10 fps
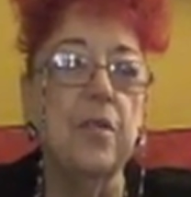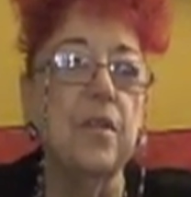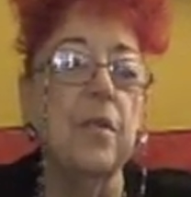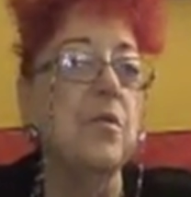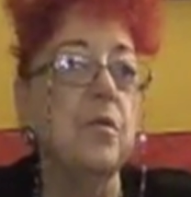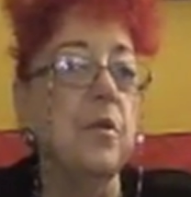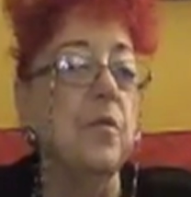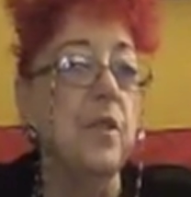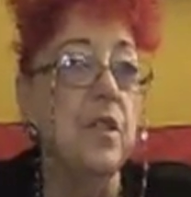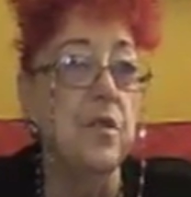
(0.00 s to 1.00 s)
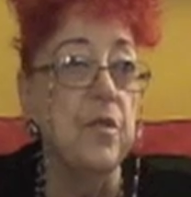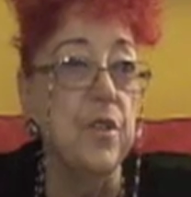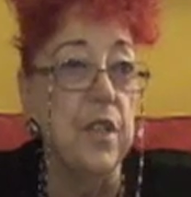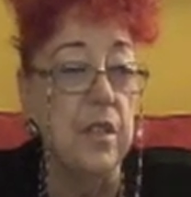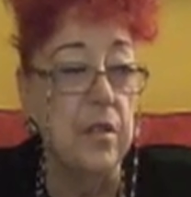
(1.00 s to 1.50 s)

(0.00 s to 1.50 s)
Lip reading: Because I was doing research on